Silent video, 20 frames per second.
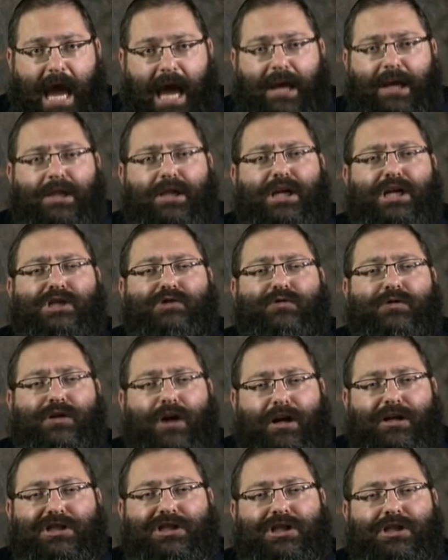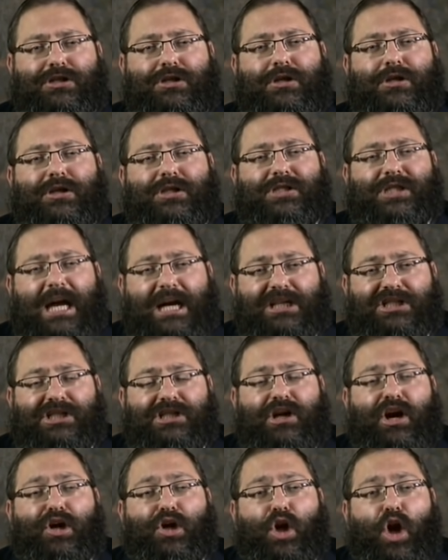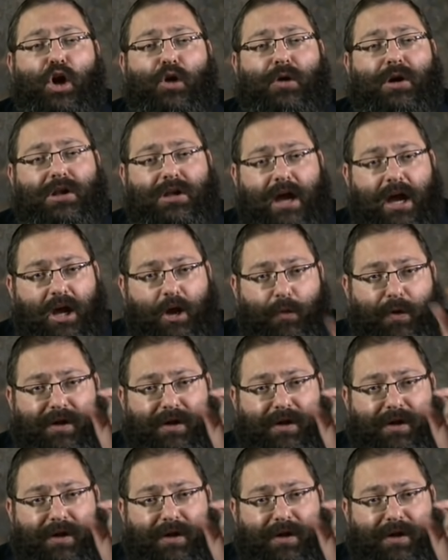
And in the introduction to the section on Yeridea,